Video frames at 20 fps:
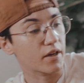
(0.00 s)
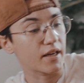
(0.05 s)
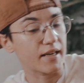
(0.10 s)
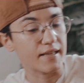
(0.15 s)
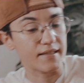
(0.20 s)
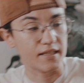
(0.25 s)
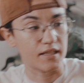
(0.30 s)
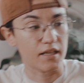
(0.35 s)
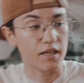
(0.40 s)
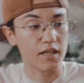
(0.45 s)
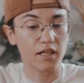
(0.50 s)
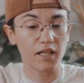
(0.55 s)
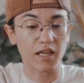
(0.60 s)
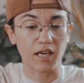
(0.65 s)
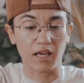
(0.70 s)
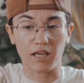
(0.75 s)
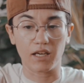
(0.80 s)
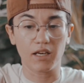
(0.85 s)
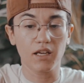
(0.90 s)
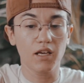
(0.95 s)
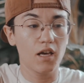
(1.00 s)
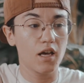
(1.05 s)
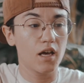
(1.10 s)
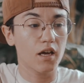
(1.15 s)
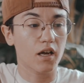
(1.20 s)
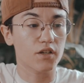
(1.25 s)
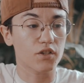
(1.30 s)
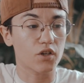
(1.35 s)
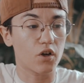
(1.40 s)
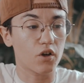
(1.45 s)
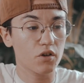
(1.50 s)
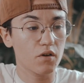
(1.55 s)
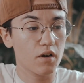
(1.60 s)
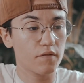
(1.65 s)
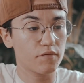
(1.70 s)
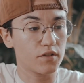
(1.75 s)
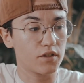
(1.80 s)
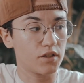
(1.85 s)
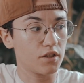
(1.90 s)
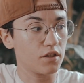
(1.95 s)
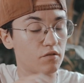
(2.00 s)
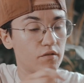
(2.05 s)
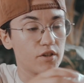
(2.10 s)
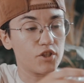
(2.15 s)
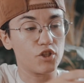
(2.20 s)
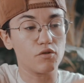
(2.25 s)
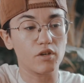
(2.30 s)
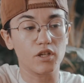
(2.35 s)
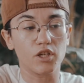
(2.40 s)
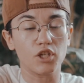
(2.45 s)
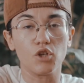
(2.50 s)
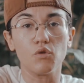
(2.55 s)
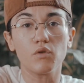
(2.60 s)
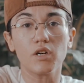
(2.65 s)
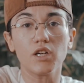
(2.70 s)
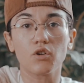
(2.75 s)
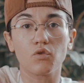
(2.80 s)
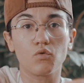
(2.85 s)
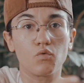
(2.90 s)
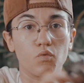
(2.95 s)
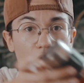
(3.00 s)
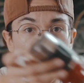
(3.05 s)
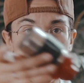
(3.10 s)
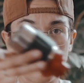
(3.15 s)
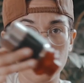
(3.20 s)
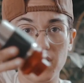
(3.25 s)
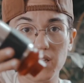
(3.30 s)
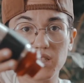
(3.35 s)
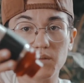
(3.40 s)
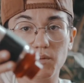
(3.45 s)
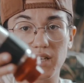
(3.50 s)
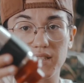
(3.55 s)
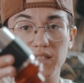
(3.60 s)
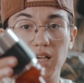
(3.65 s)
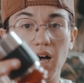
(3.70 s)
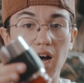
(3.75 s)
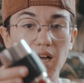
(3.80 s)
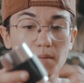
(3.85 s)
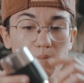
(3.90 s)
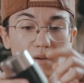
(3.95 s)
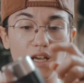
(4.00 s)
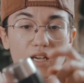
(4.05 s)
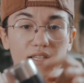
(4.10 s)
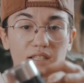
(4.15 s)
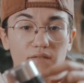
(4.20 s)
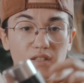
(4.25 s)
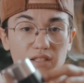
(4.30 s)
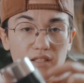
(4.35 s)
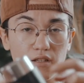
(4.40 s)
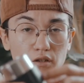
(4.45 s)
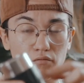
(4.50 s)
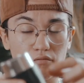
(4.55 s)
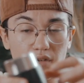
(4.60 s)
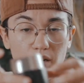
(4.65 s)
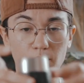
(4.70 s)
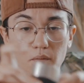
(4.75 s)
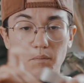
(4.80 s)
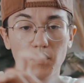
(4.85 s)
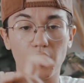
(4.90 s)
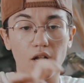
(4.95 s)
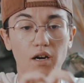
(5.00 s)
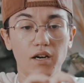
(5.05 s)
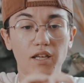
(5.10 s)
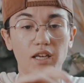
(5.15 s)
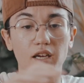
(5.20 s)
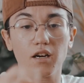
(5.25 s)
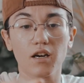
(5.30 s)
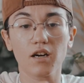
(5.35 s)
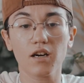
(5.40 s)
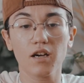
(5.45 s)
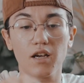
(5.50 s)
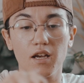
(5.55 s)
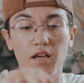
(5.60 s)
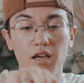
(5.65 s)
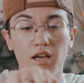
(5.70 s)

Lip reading: easy to clean because all you have to do is you can grab this when it's hot because of this little rubber part here,